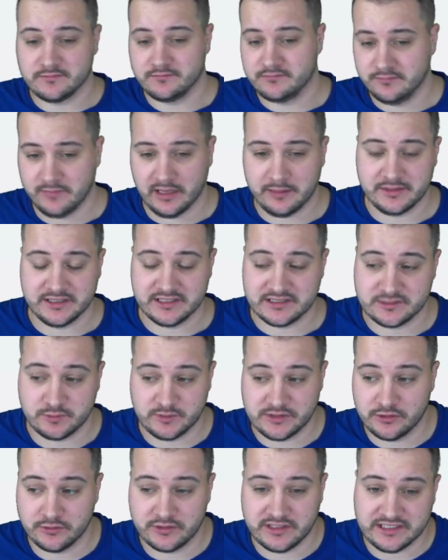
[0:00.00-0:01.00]
maybe we
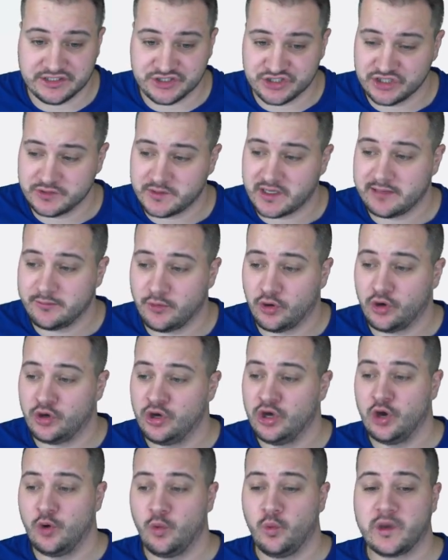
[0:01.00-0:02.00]
don't need to do it anymore,
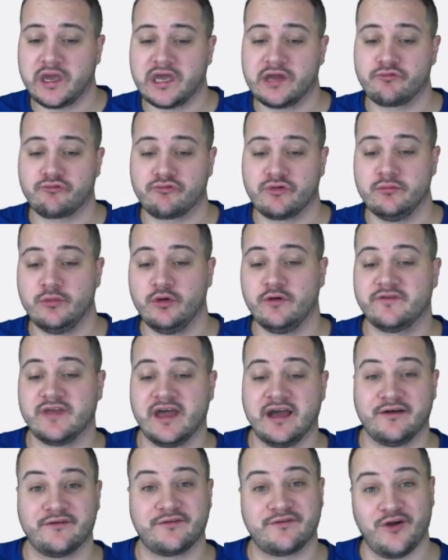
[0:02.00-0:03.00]
we can remove
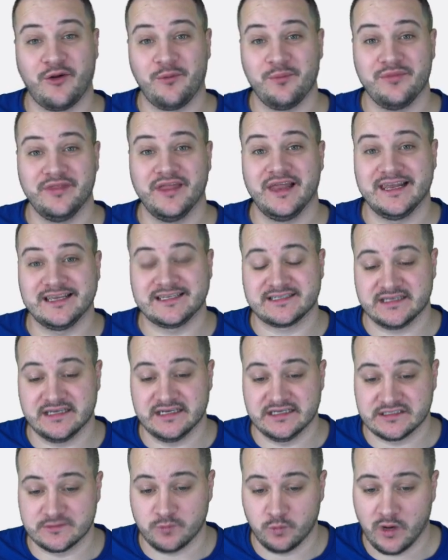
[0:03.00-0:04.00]
that from the list
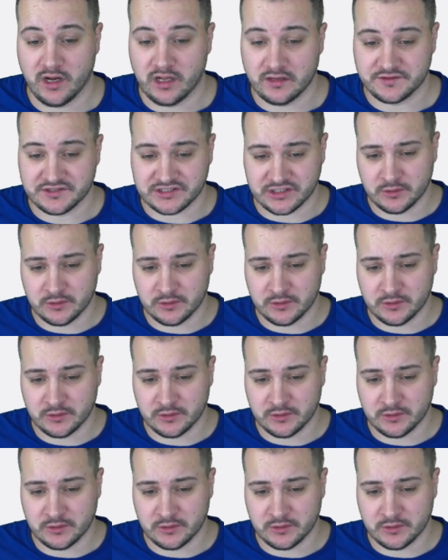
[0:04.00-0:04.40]
as well. So